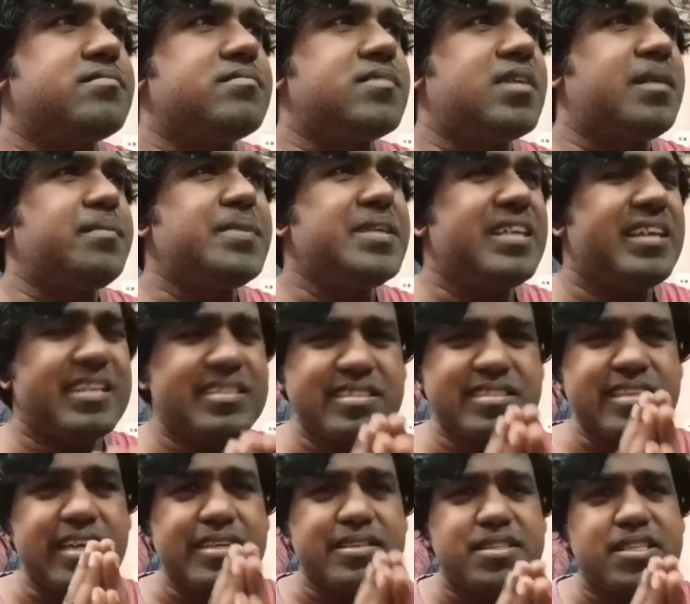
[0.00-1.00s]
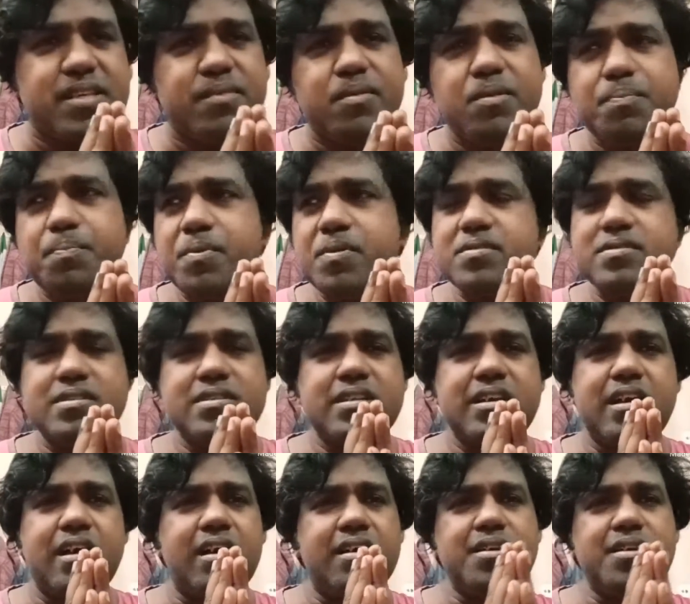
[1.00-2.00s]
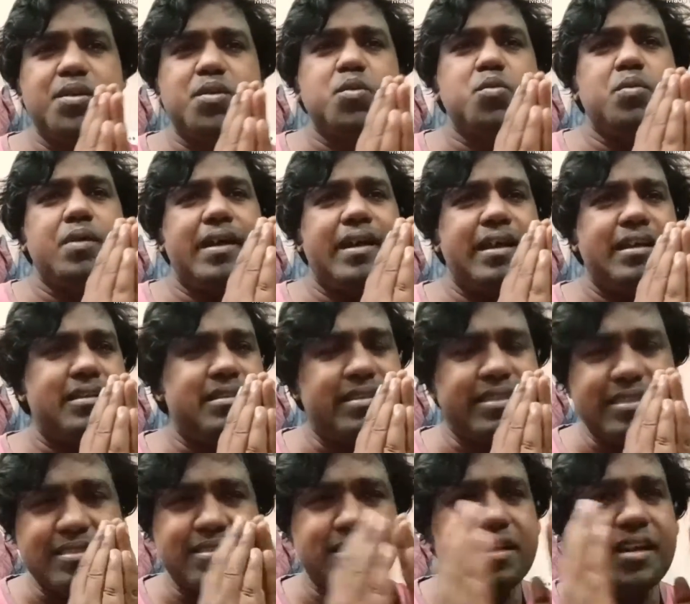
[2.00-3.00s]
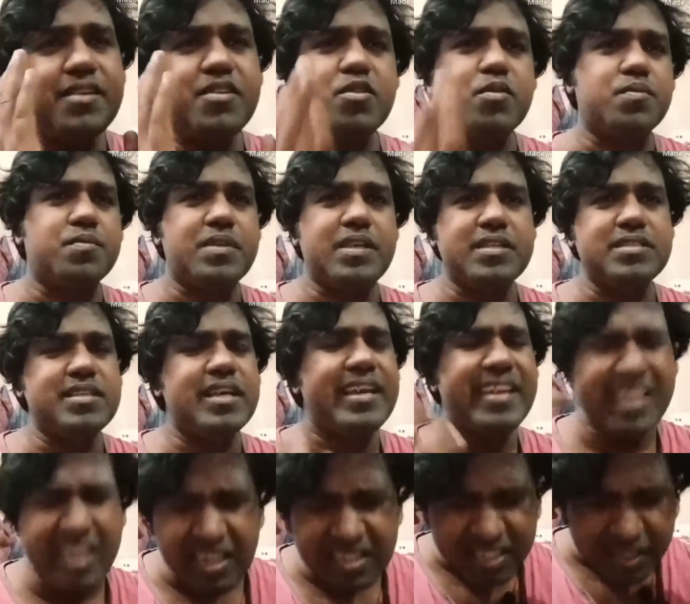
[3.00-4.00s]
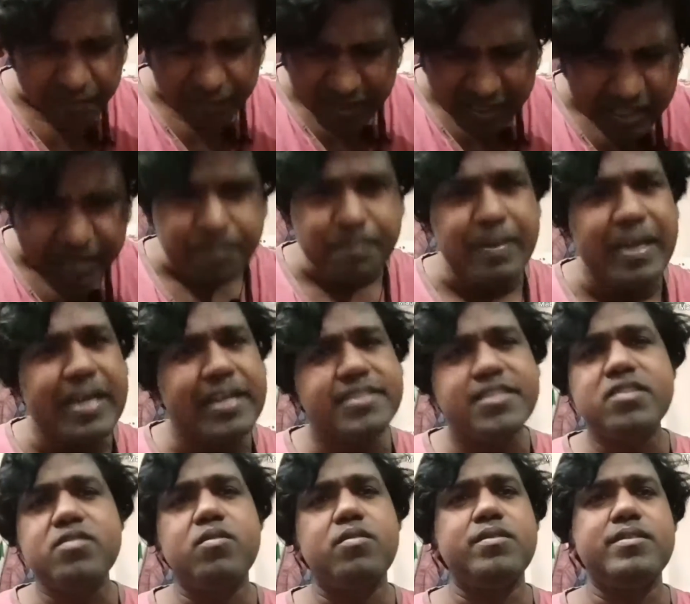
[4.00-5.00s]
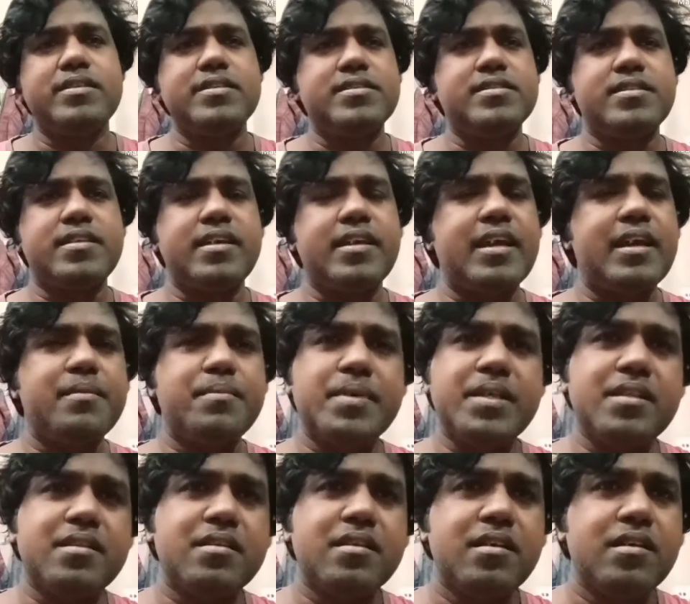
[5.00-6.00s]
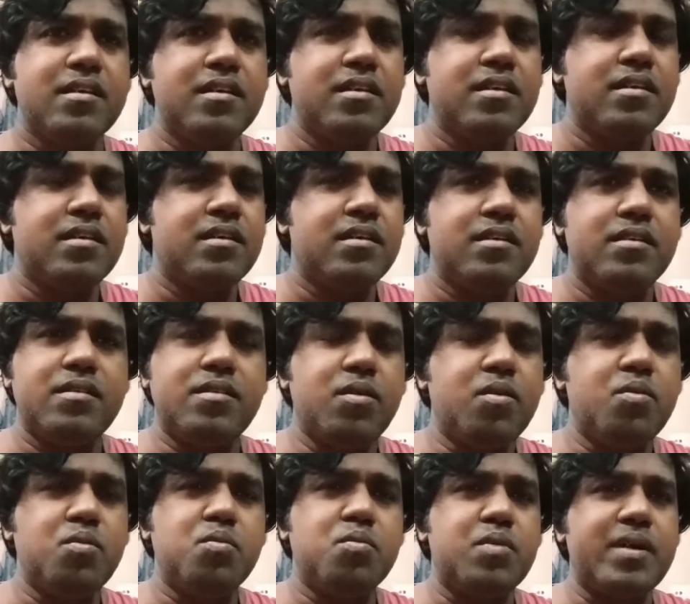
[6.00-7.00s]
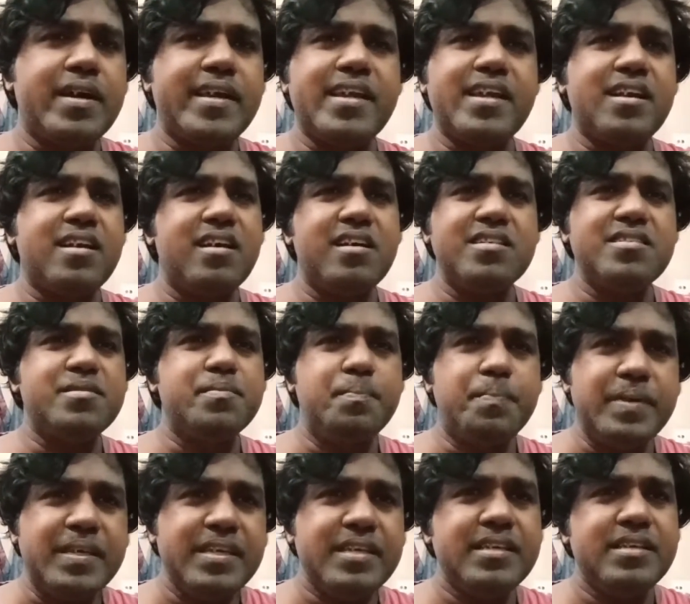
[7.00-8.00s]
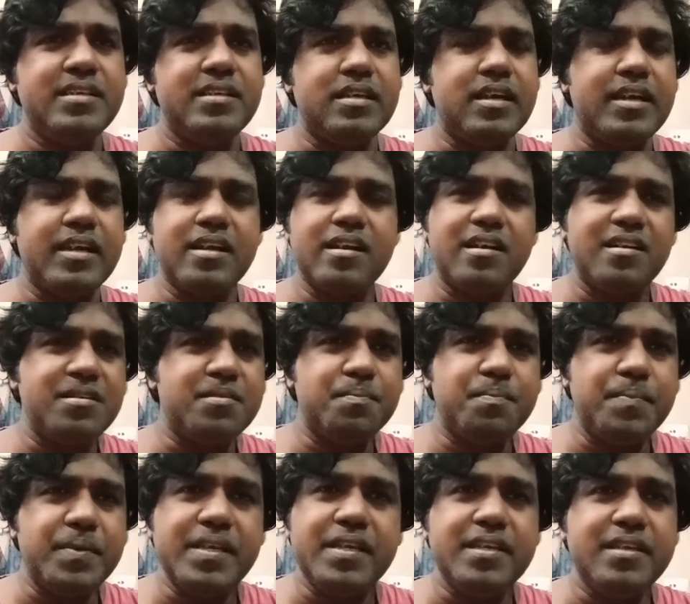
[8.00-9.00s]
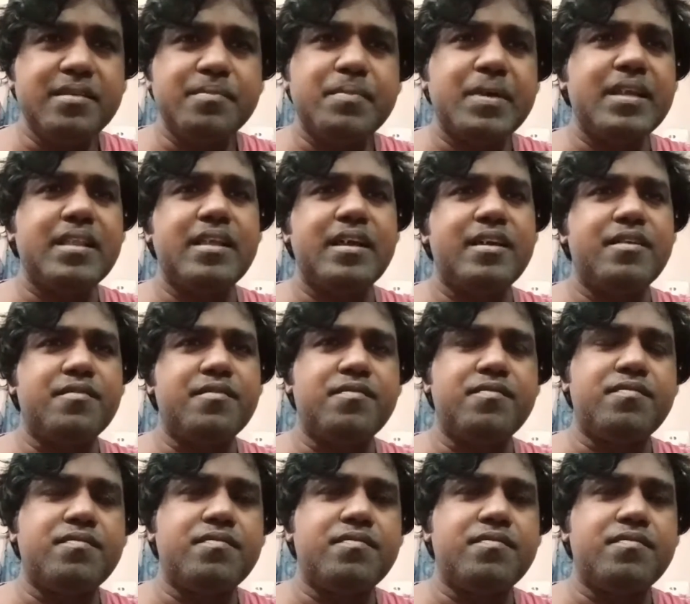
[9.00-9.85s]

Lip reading: a sensible person can't do this kind of things. I can't even imagine all this thing. I mean, no, I can't be. I can't be in my life.